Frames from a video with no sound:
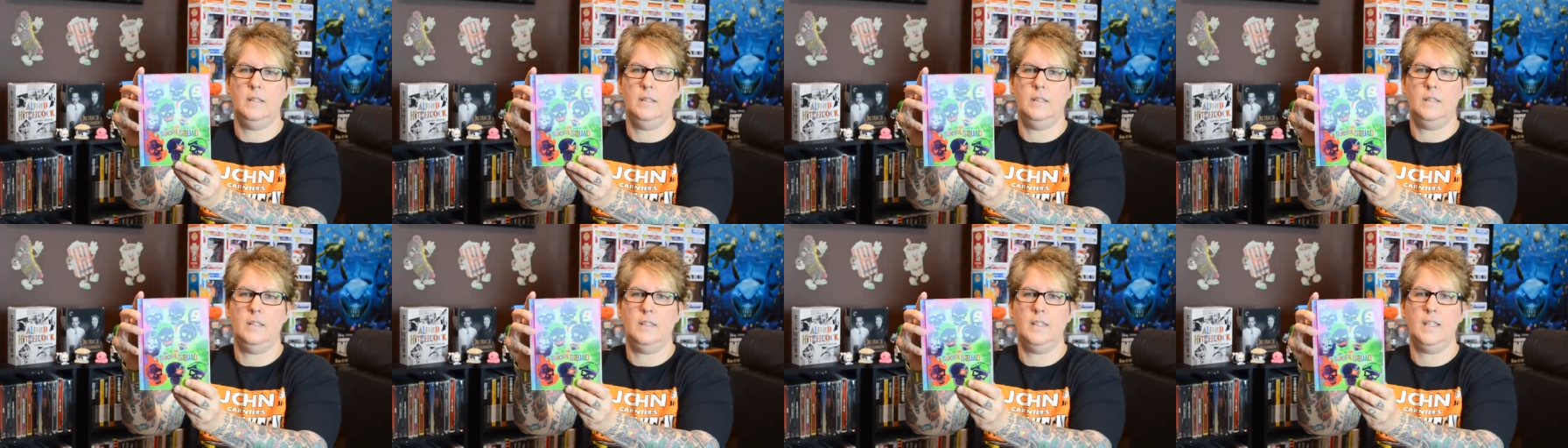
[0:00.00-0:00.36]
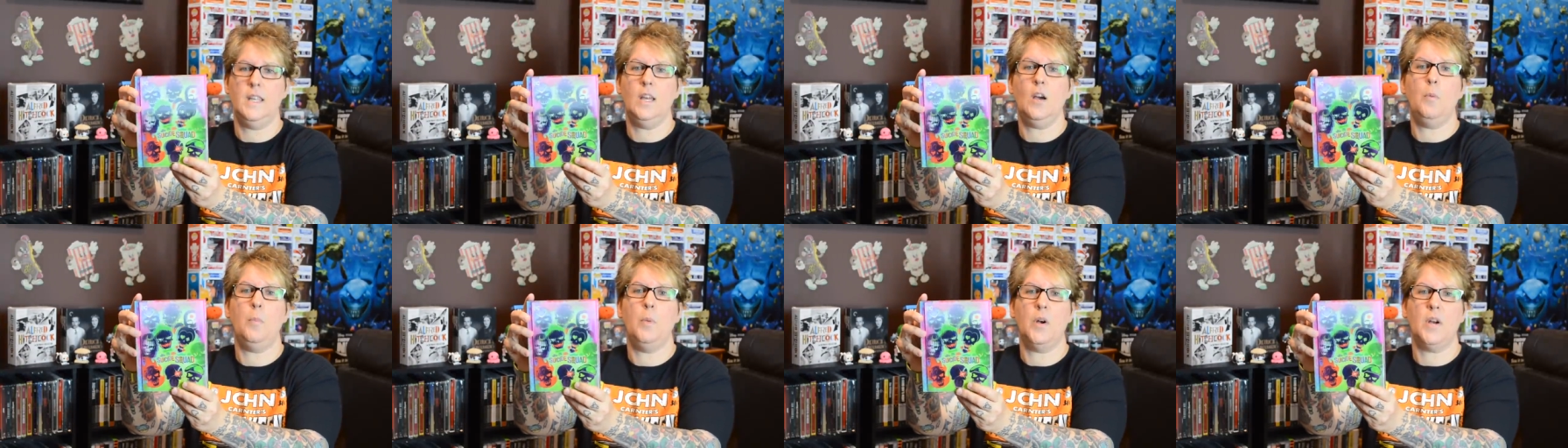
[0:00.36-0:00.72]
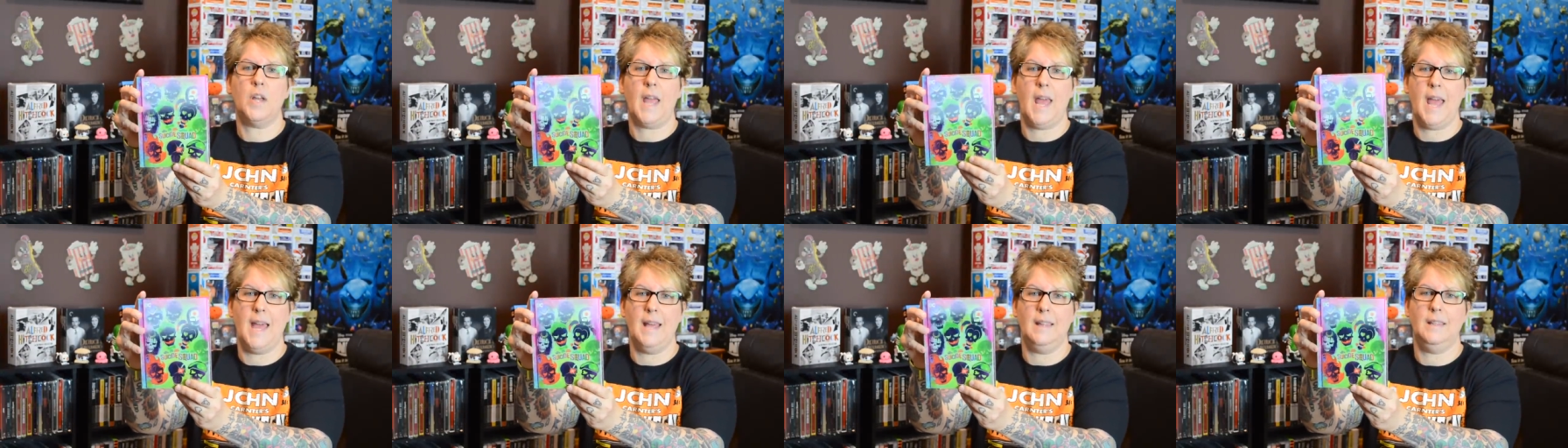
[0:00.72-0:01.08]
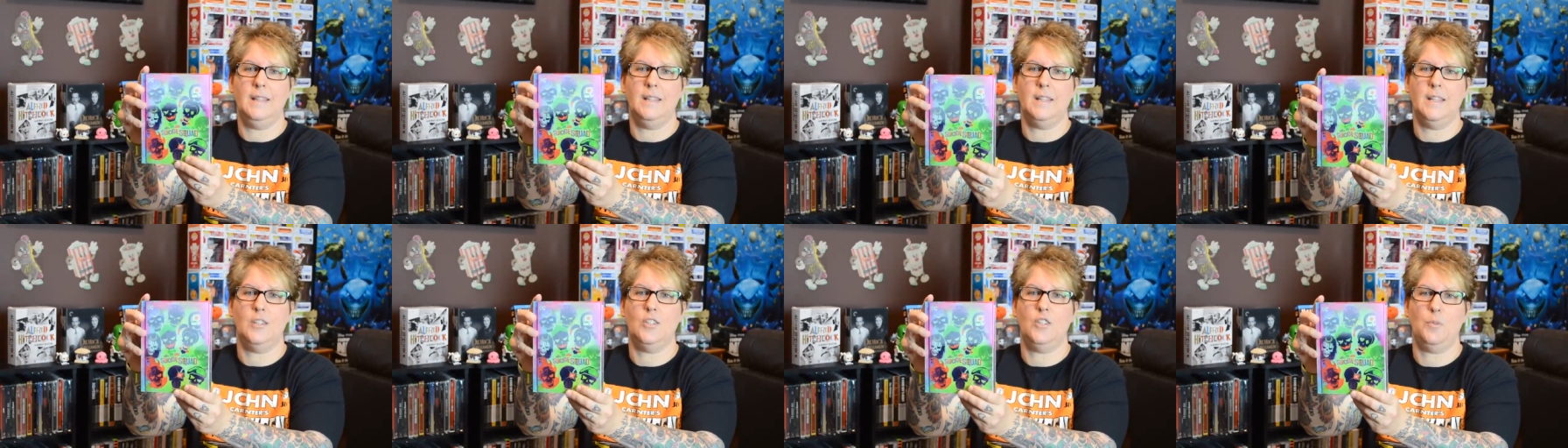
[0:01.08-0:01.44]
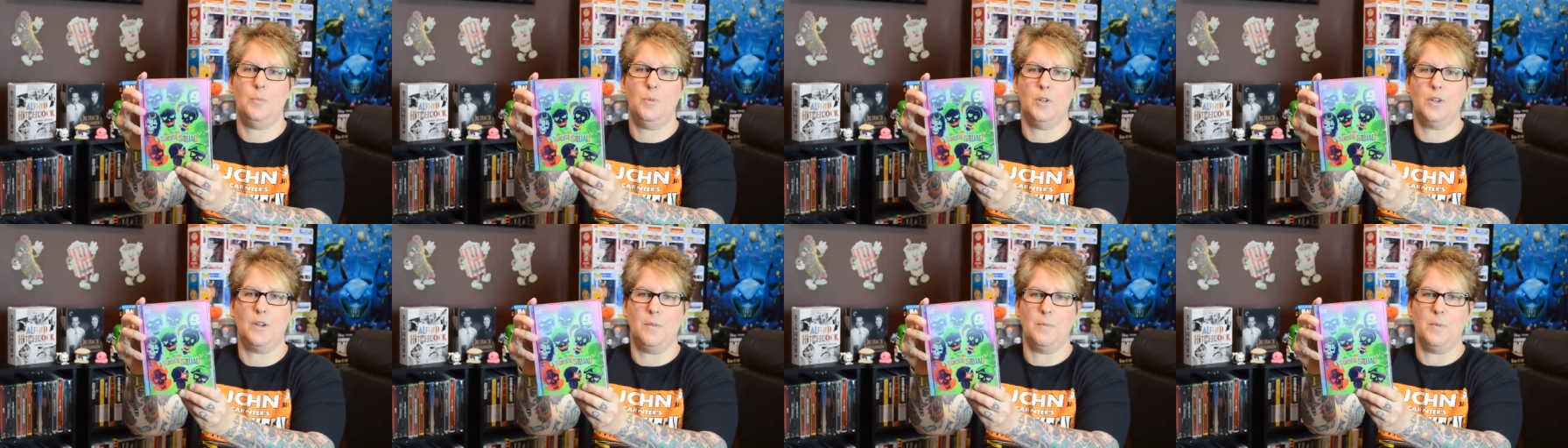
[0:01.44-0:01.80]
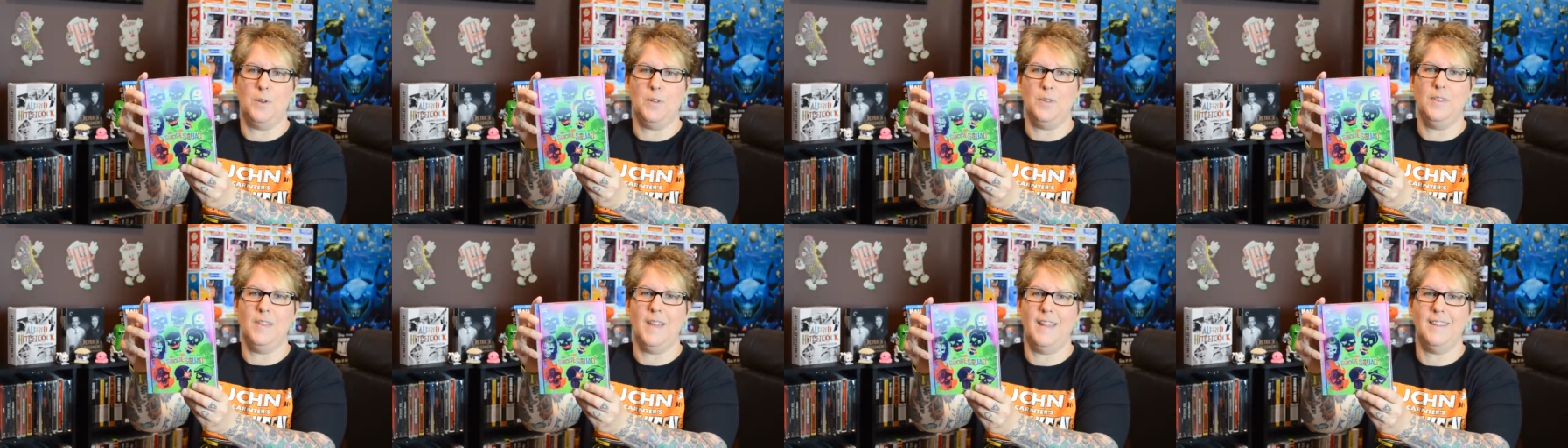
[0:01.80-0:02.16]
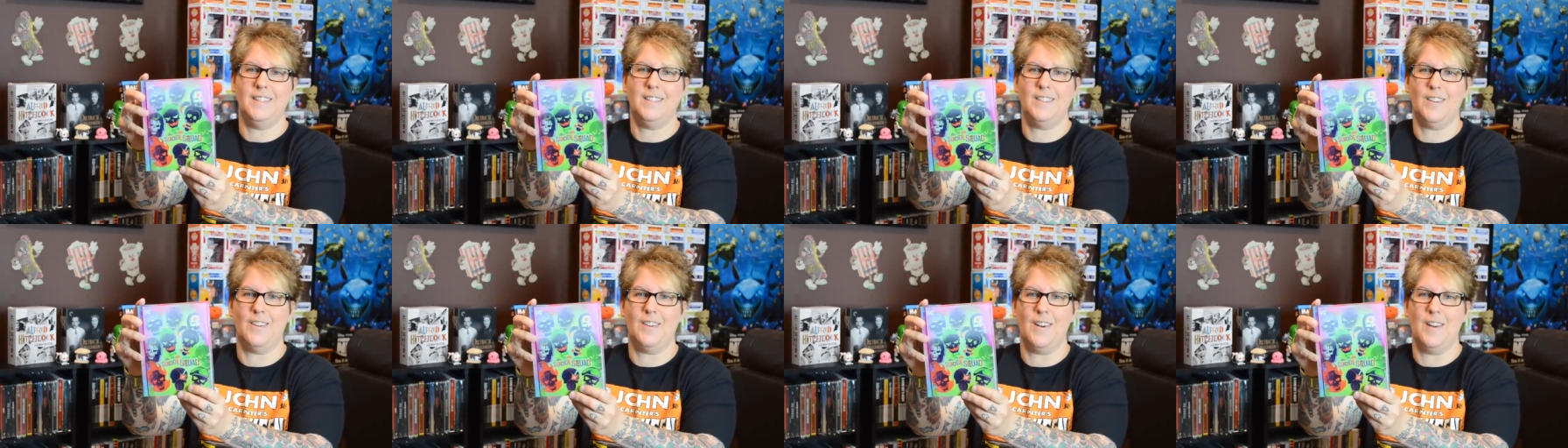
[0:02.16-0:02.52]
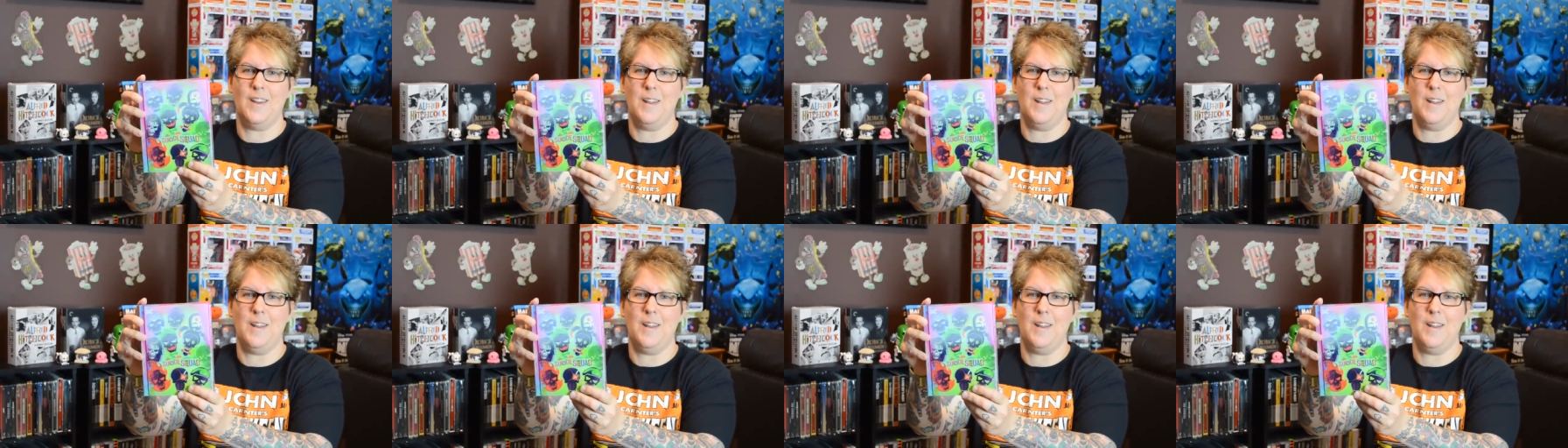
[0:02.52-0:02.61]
Steelbook and the Digibook are both nicer